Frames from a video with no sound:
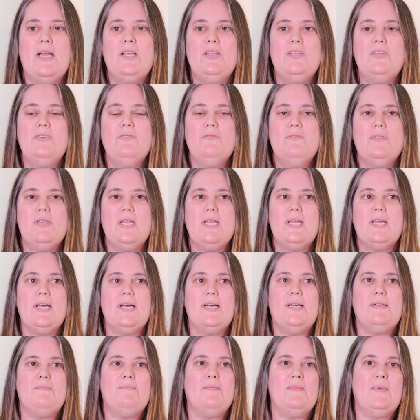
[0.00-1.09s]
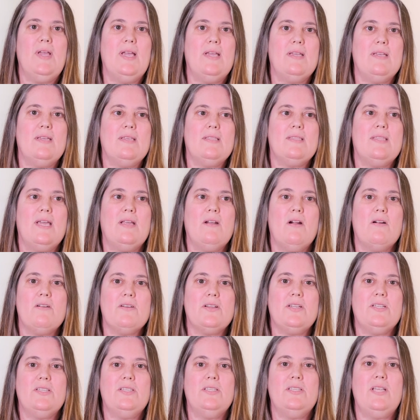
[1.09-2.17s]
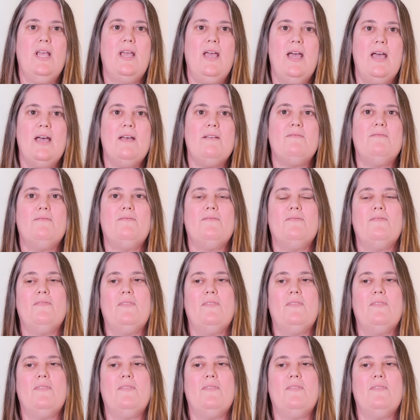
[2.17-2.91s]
I do think um, that artists have